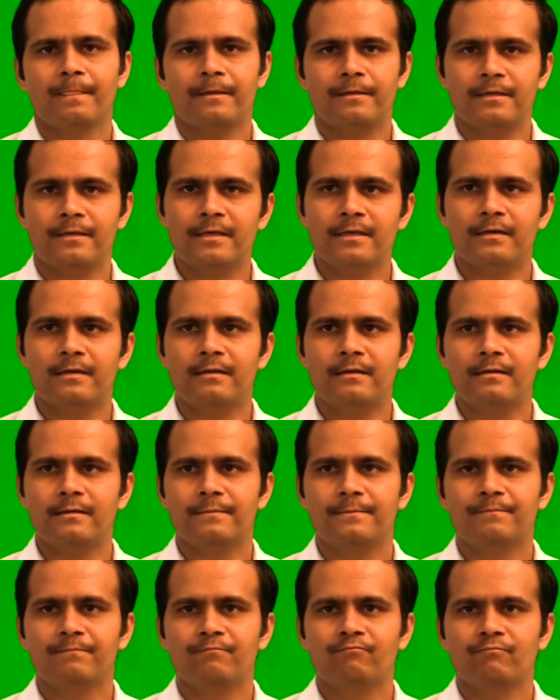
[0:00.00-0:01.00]
here
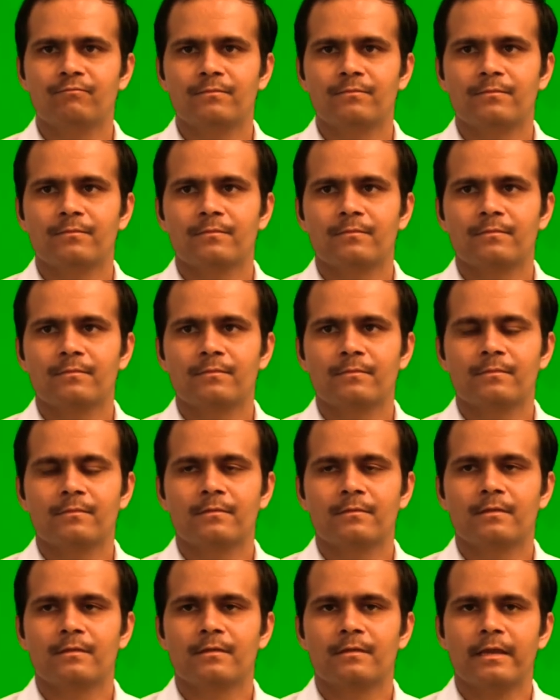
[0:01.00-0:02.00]

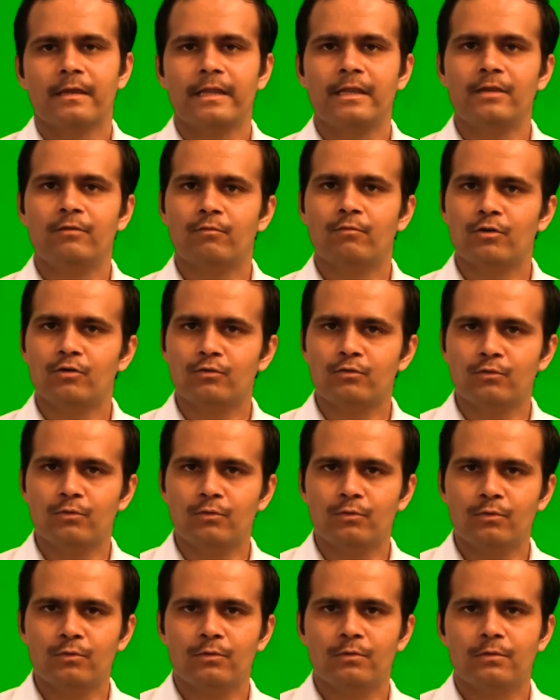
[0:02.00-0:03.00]
n equal to
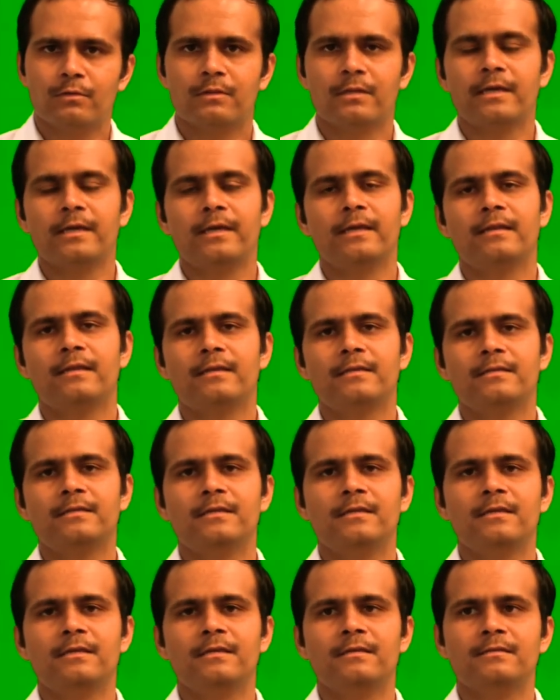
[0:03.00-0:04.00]
2, the
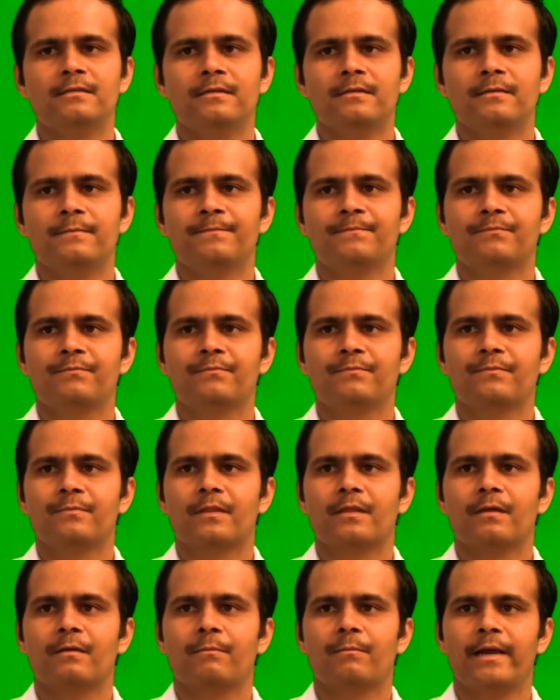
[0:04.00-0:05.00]
energy is
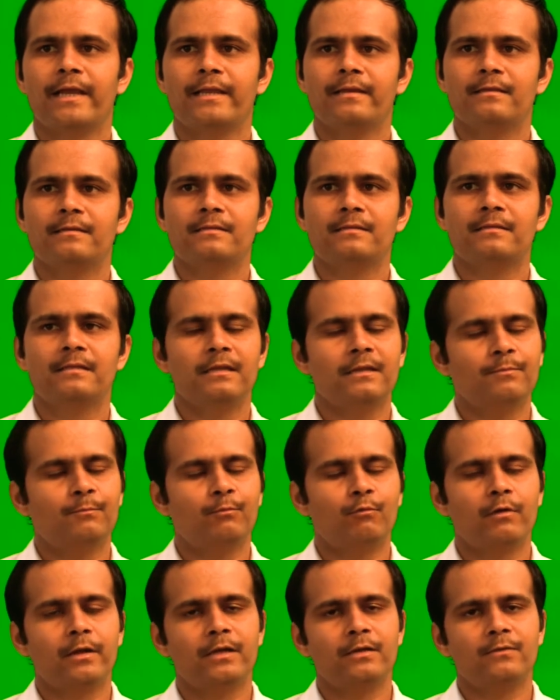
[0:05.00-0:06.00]
minus
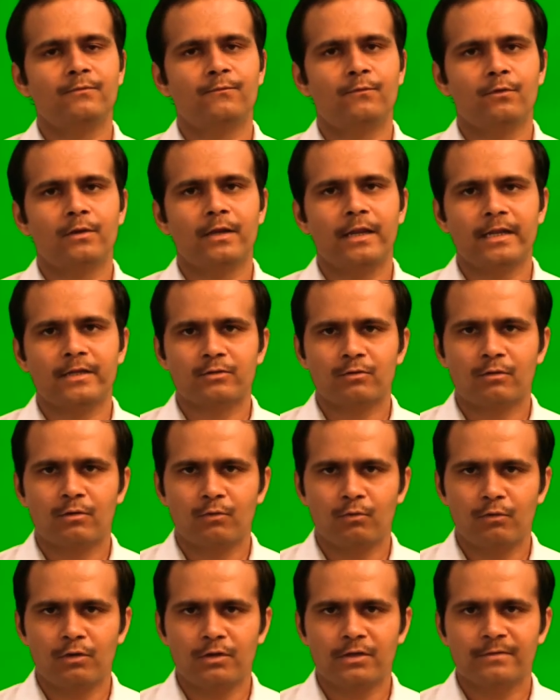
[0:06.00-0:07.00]
3.4 electron
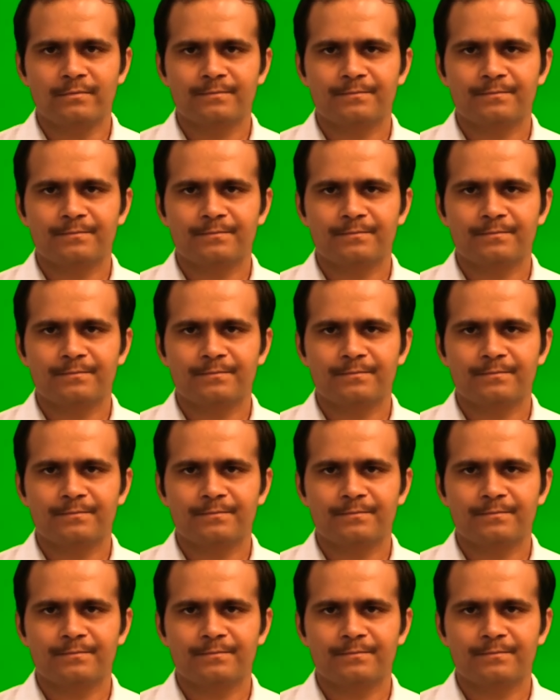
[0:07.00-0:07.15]
volt,